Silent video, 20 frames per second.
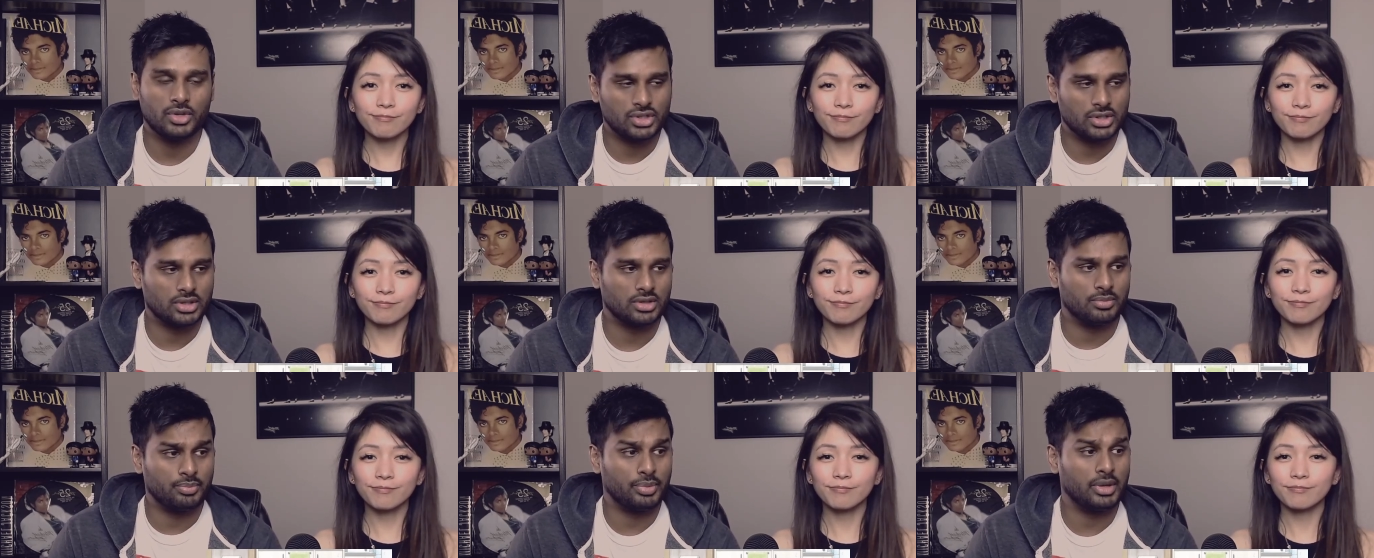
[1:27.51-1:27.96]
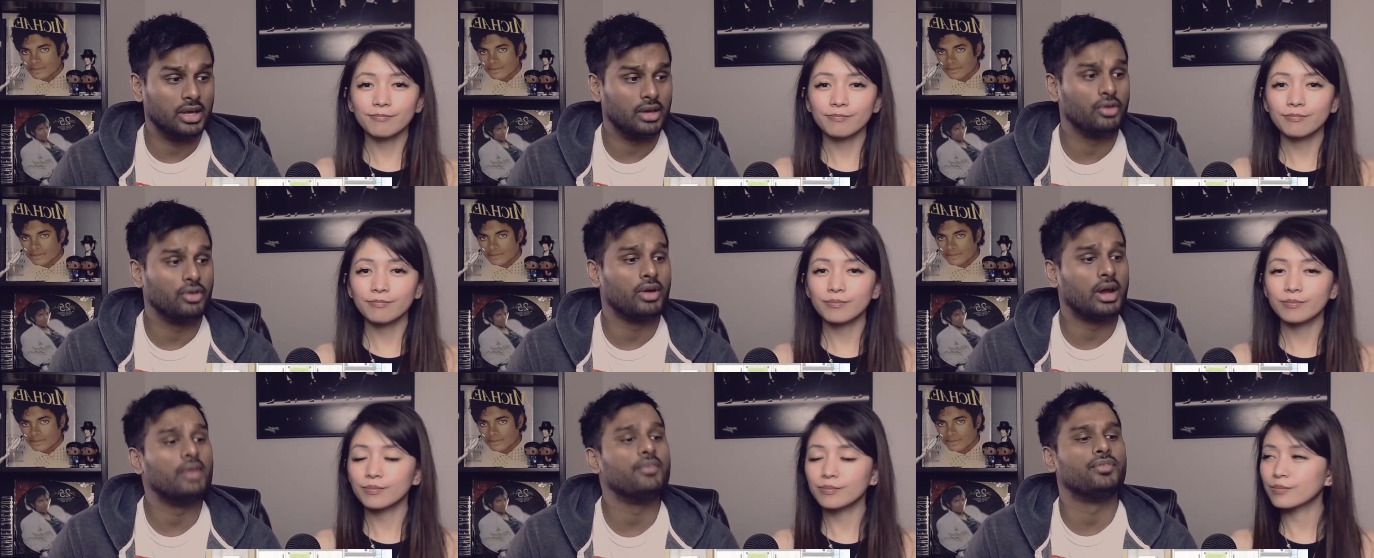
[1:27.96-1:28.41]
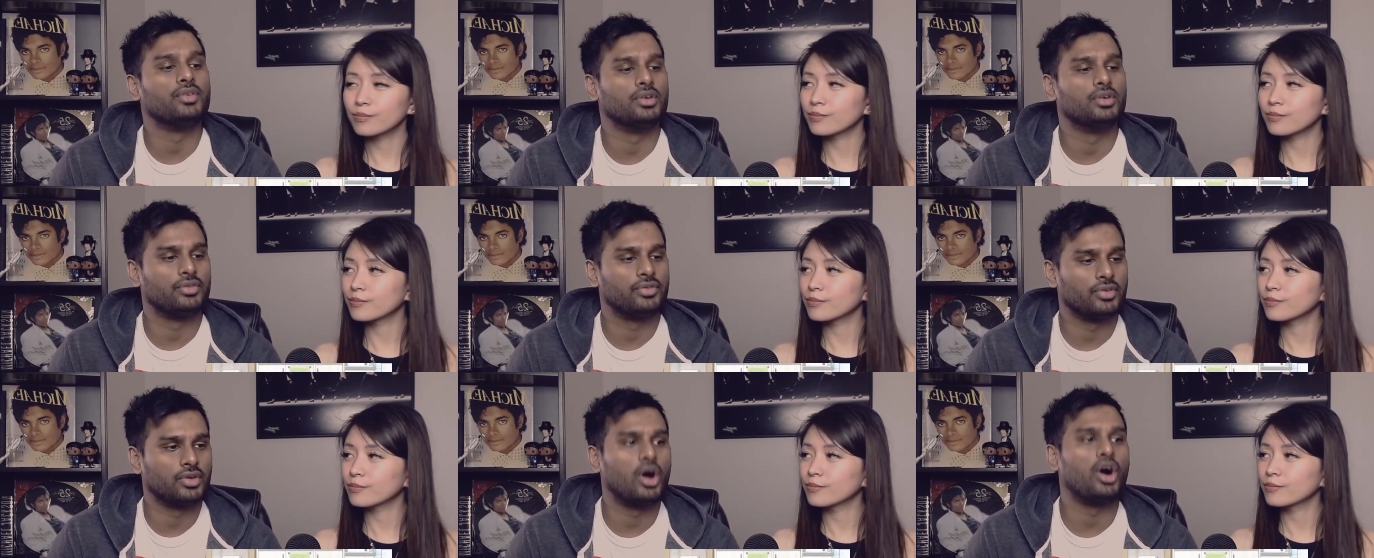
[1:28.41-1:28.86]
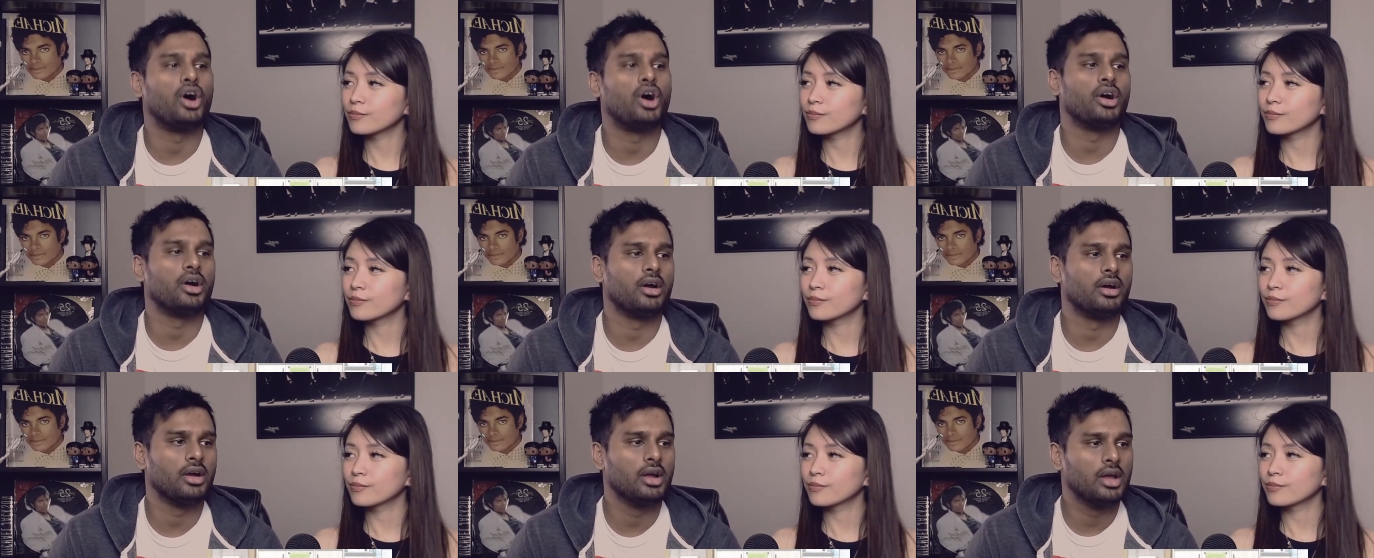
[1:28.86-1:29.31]
Speaker 1: we should be grateful for
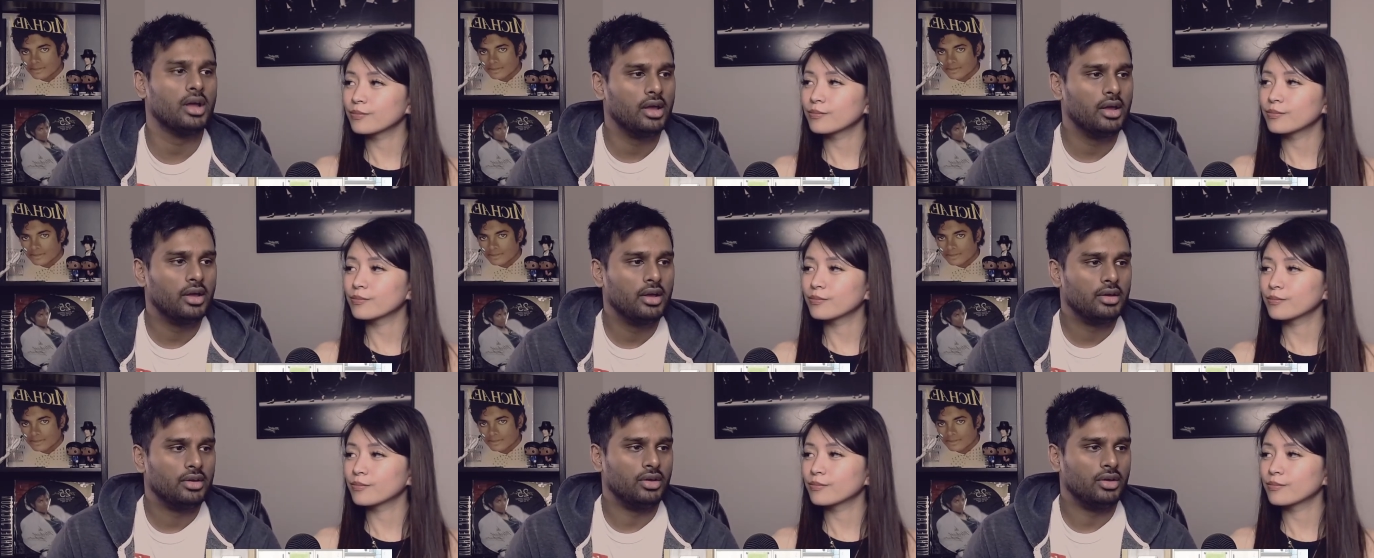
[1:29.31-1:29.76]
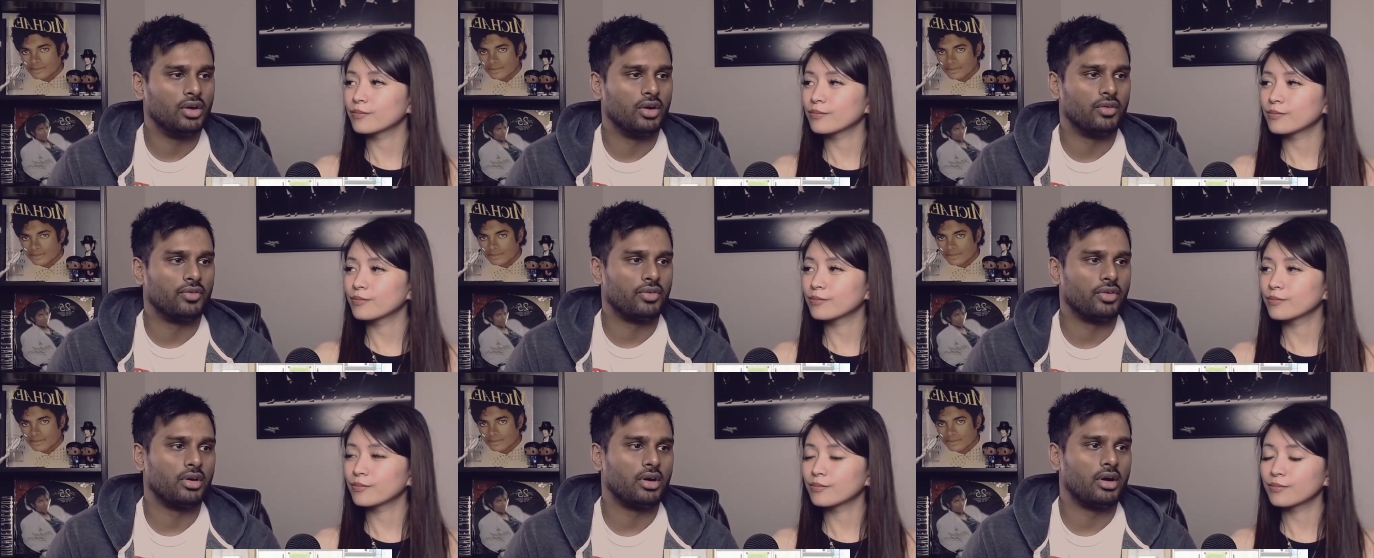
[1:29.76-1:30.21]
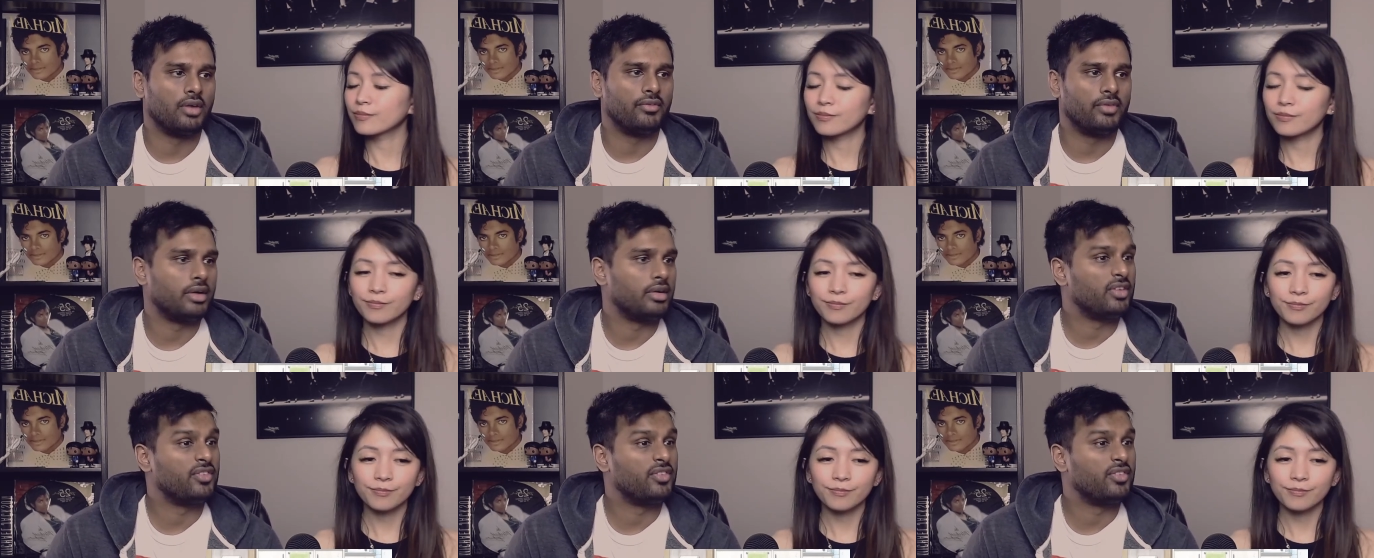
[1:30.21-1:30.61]
our you know for our very